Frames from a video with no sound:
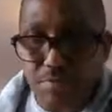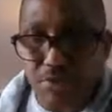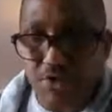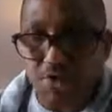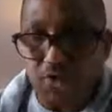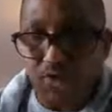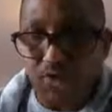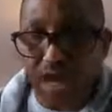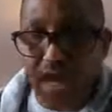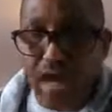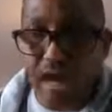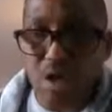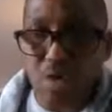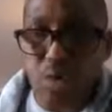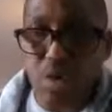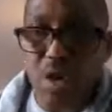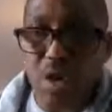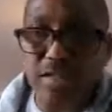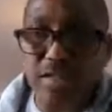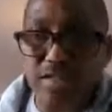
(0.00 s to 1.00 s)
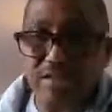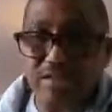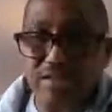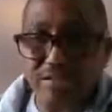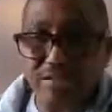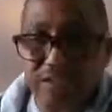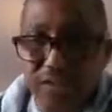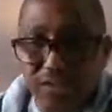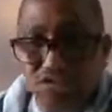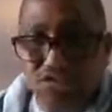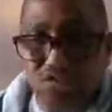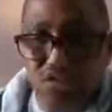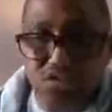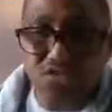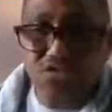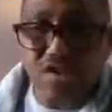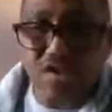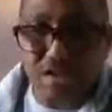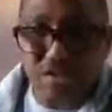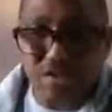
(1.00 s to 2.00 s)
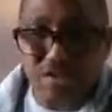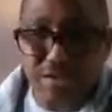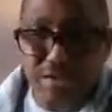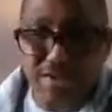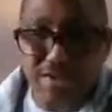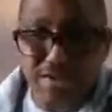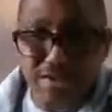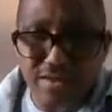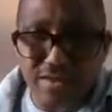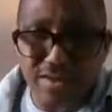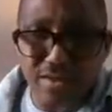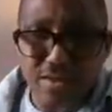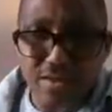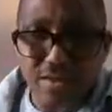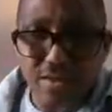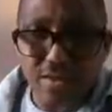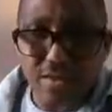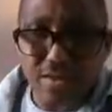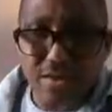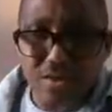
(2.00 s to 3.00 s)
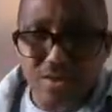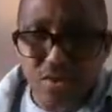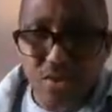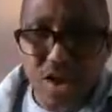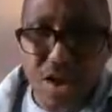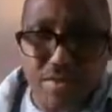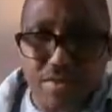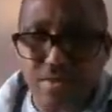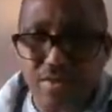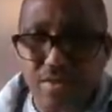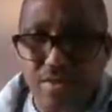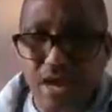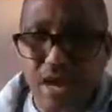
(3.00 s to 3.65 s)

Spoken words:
Because I wanted this transparency to happen.